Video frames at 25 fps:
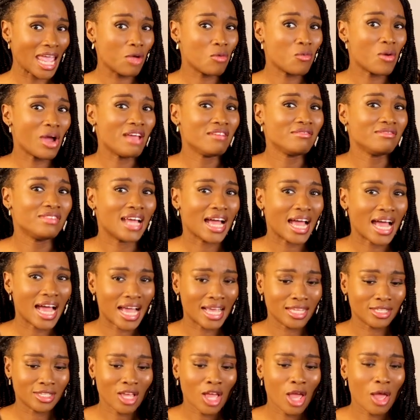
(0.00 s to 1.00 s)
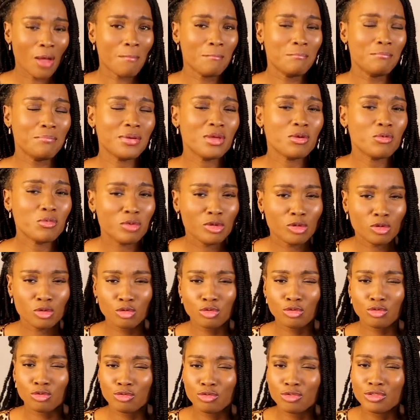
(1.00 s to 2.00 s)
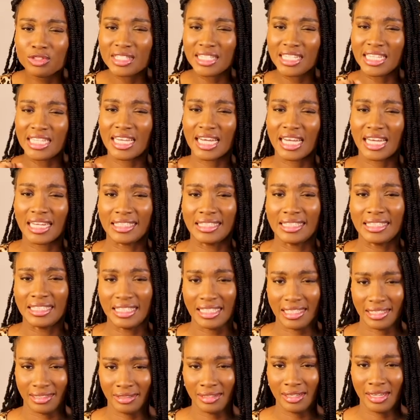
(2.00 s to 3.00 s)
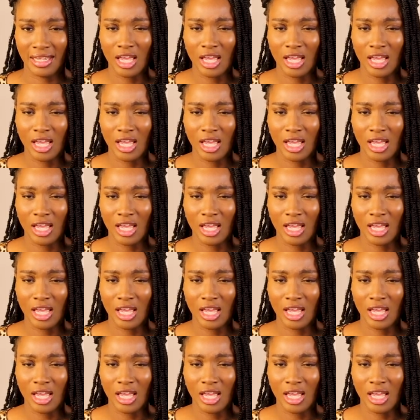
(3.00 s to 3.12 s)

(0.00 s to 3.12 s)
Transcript: A wife that has been with you through thick and thin.